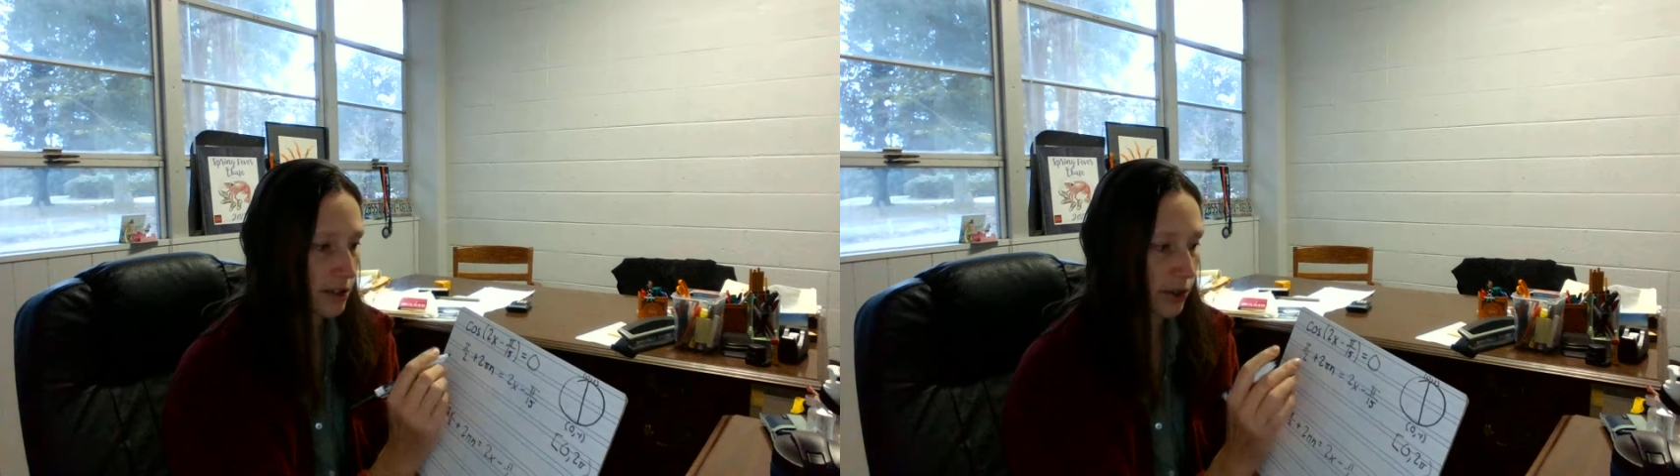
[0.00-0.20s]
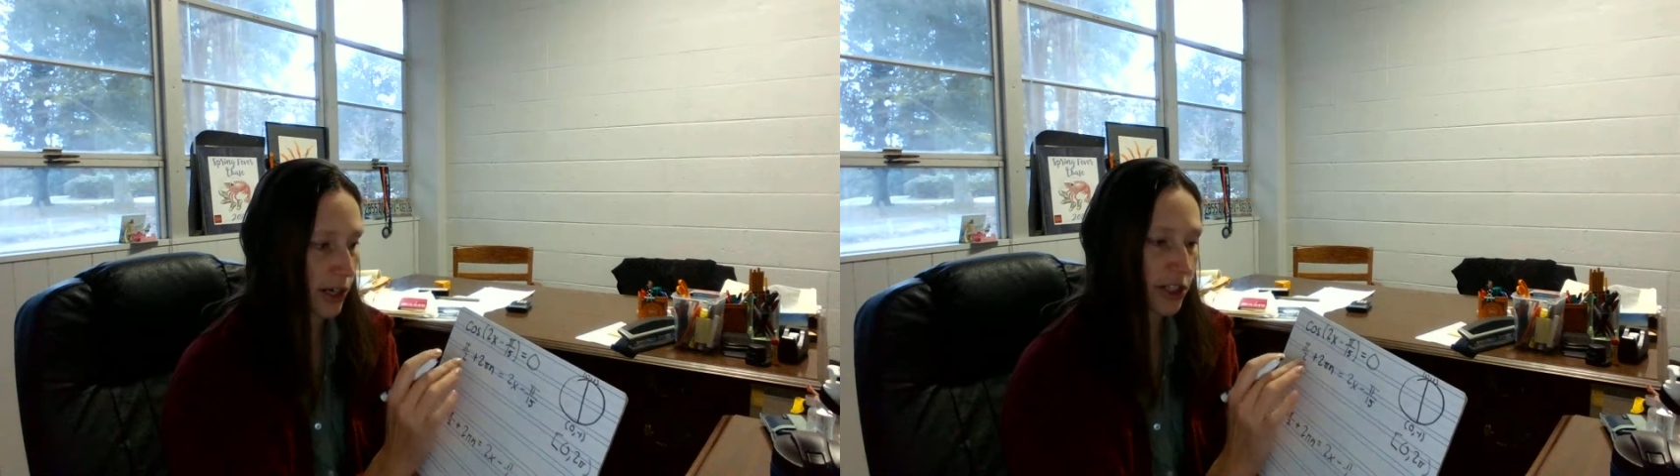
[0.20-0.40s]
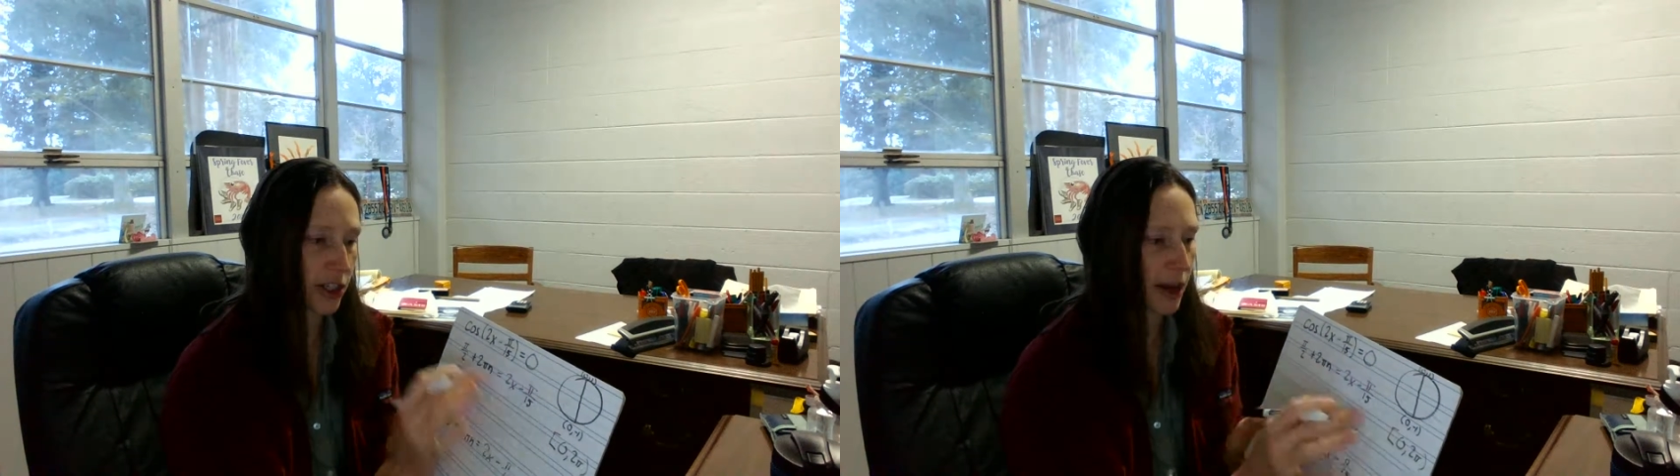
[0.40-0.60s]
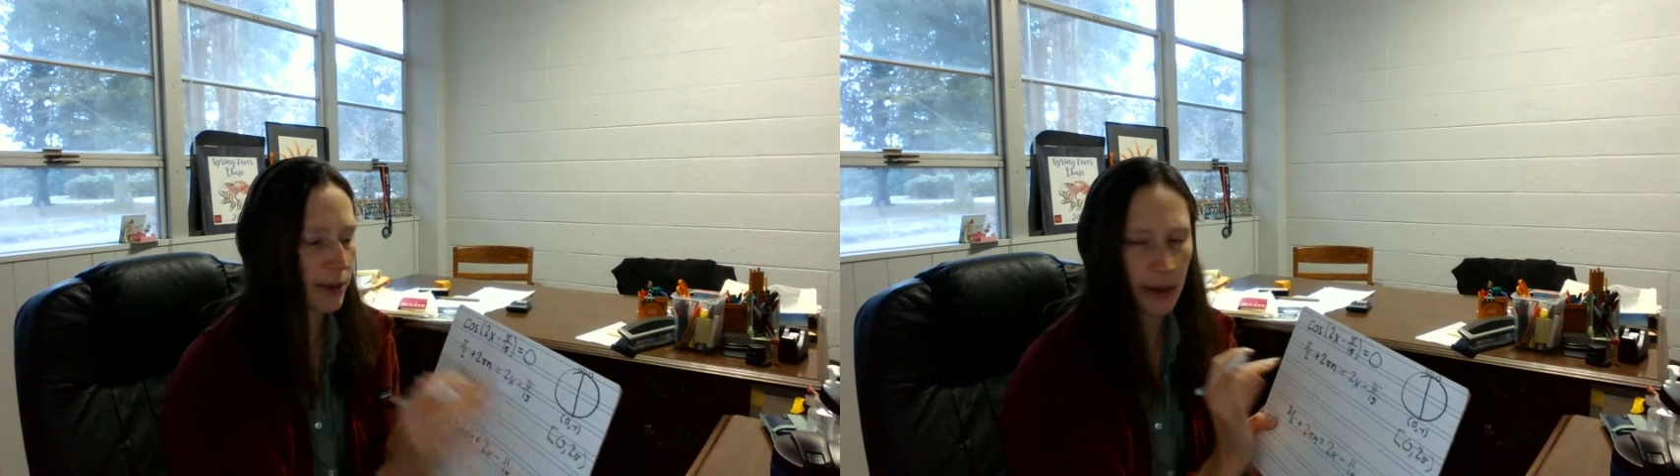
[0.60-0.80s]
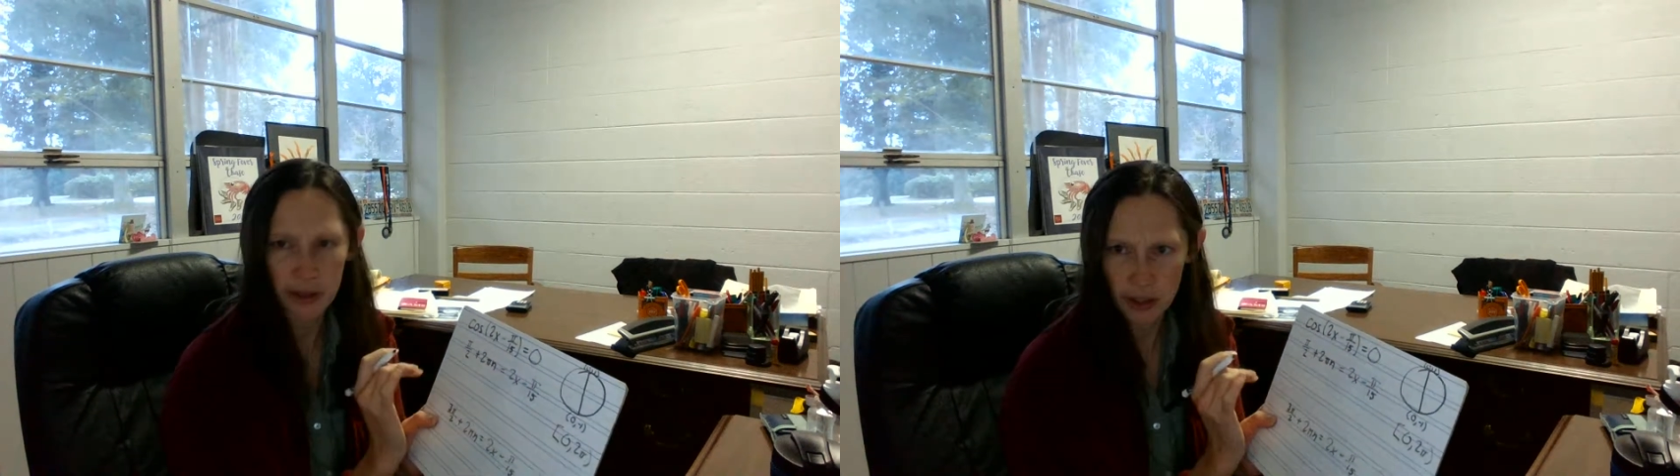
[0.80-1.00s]
or actually common
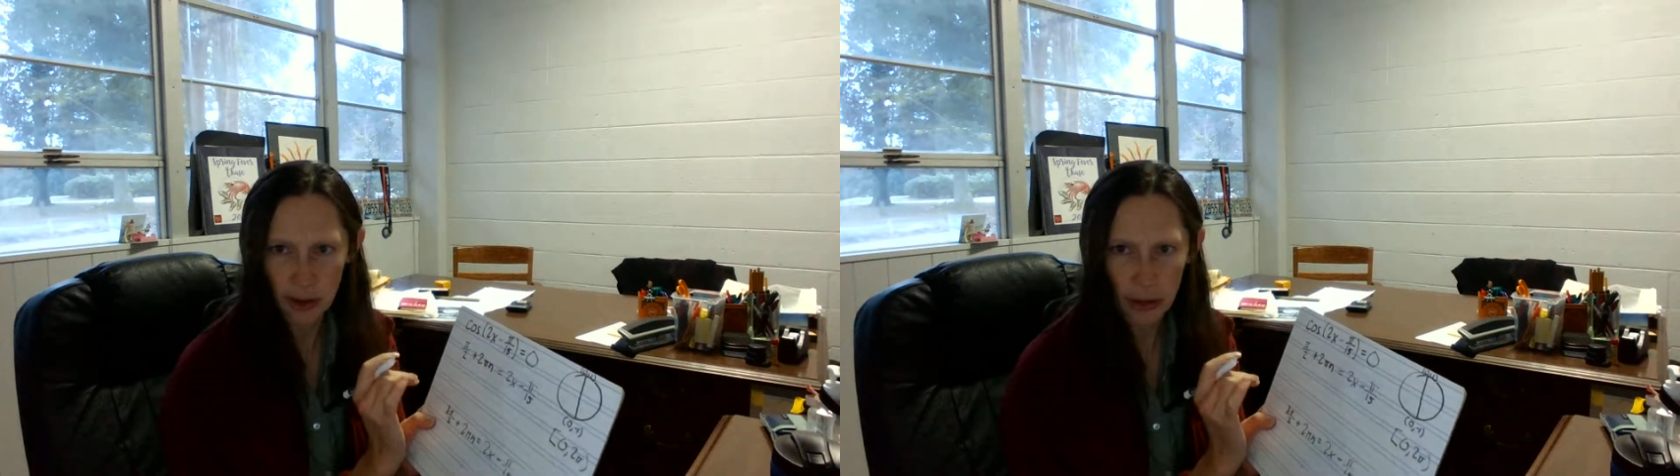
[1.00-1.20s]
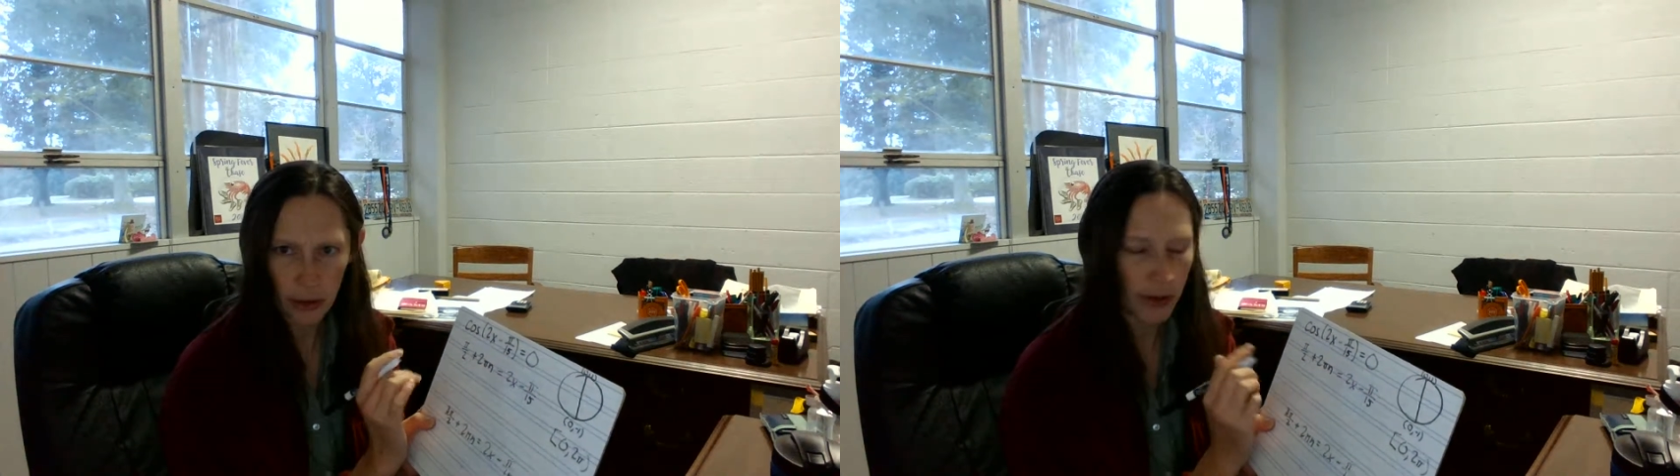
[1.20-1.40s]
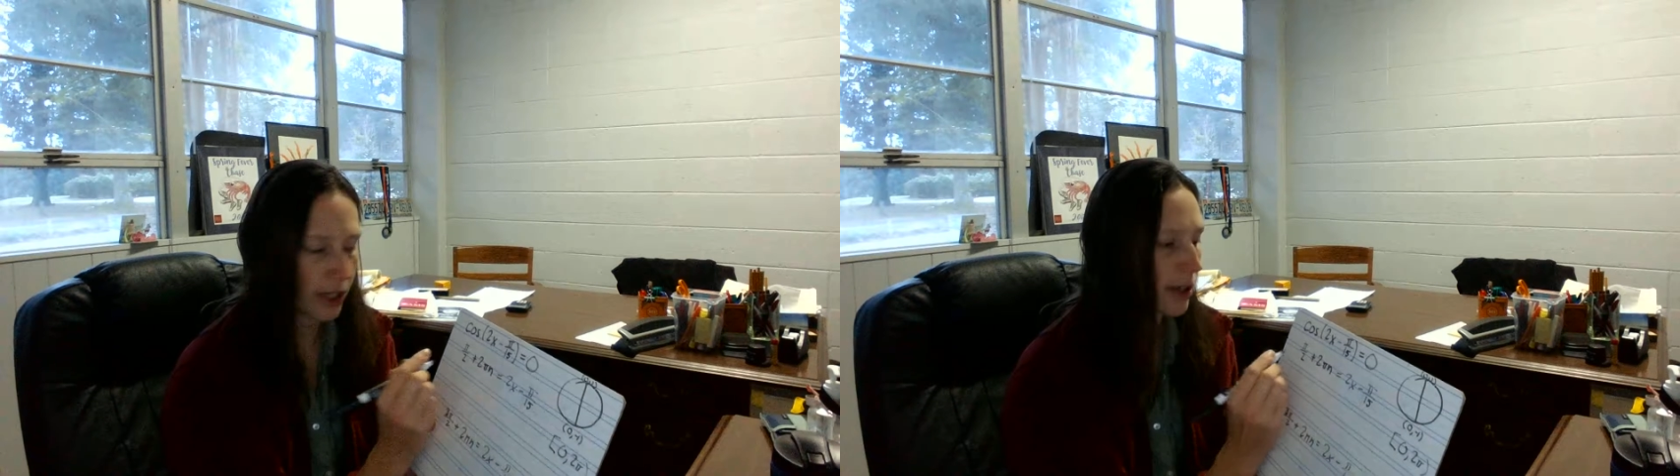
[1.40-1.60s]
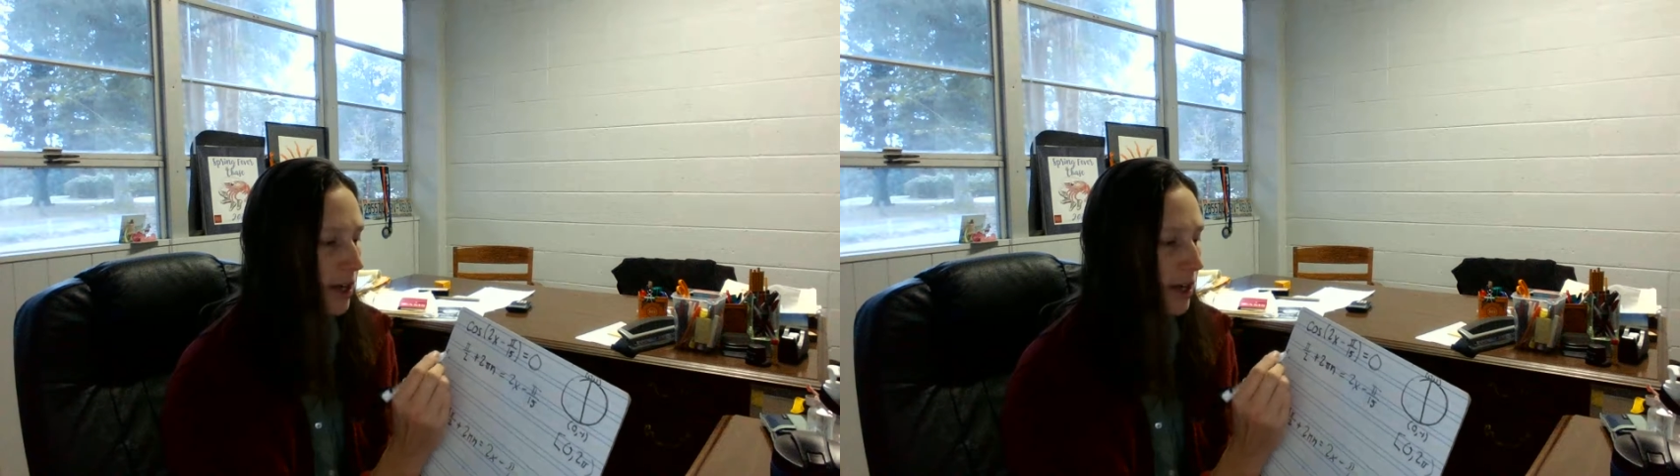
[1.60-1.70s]
denominator is going to be 30.